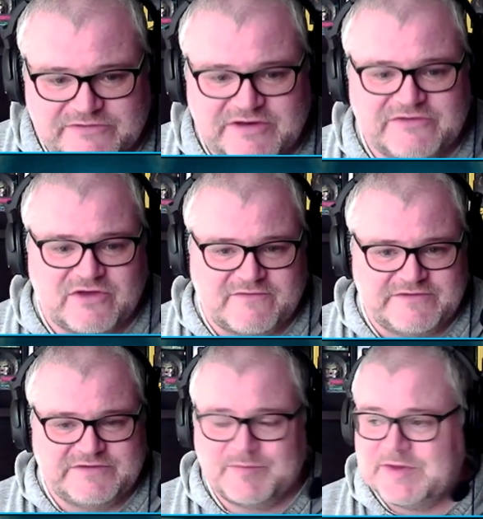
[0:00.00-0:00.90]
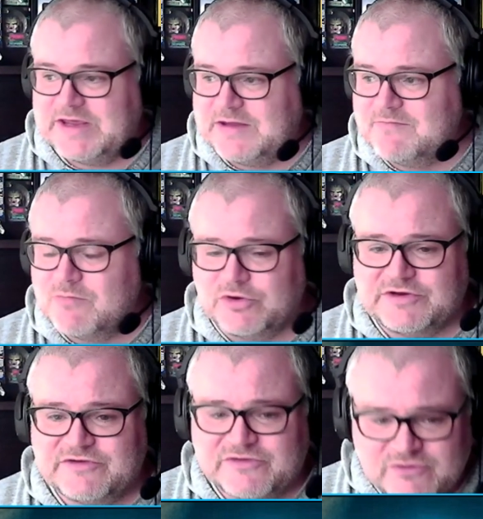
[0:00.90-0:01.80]
and he's offered to pay him money
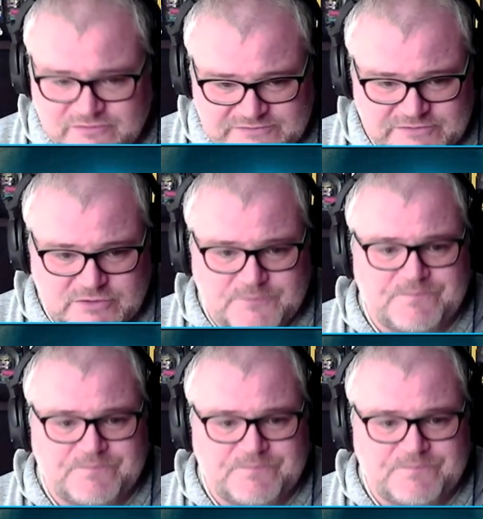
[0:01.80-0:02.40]
to do so.